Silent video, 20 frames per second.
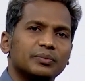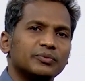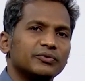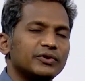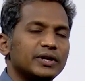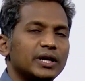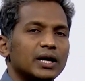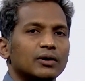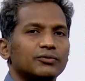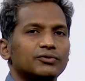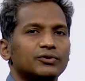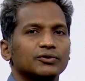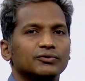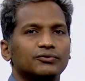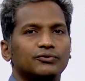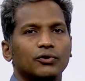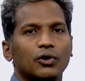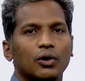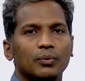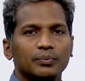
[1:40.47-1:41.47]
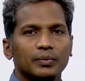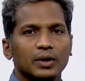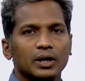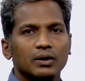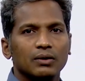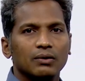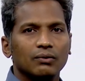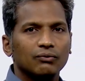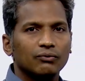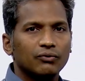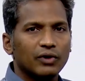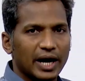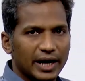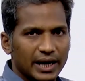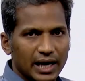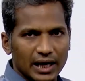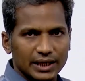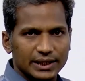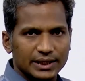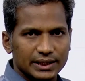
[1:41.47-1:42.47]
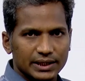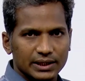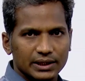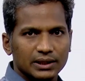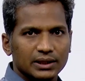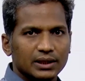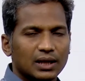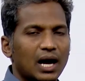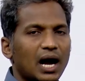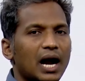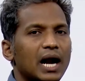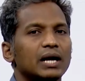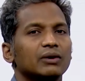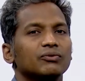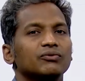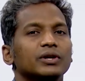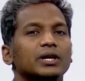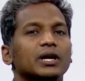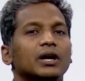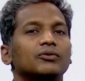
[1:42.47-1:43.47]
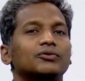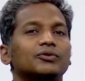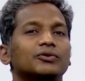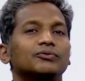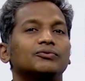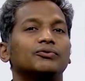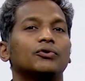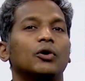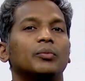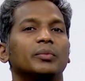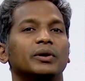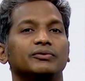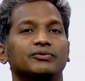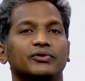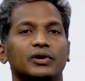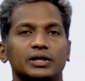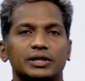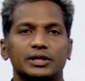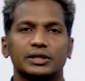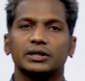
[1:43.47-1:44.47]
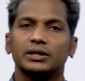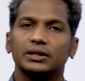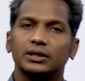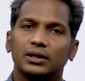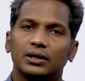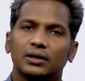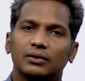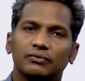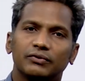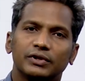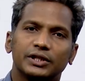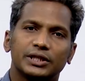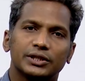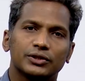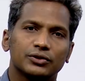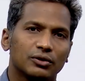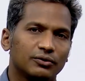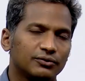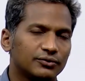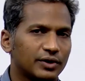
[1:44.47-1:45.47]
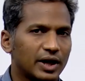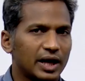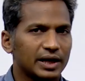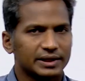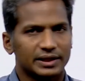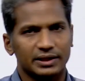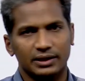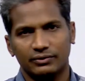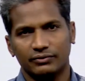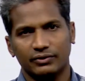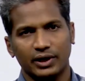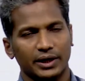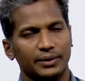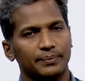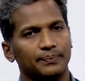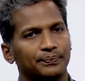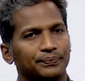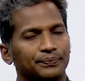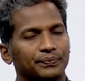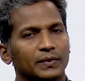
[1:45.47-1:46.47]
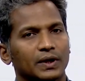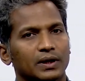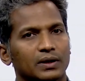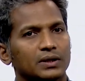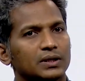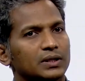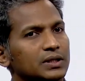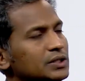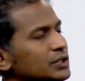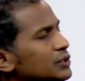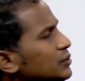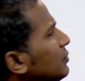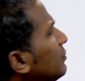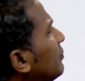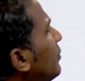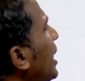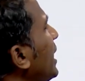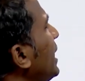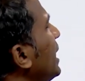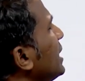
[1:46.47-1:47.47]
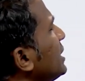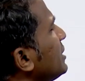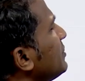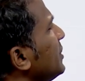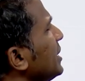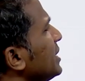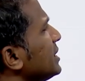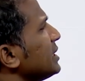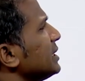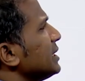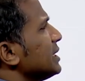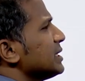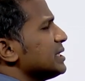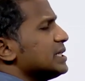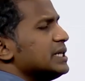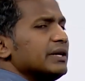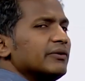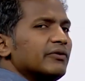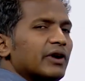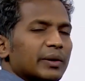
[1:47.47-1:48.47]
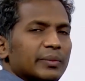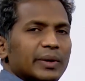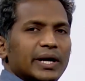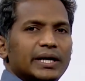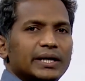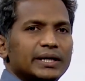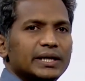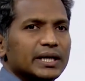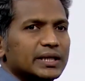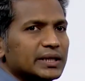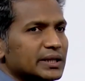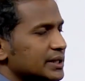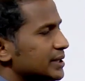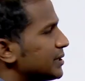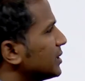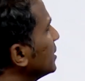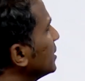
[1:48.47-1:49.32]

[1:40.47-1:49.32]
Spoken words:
We have to form y dash and we have to form a function which is of x and y. So, y dash means it is dy by dx.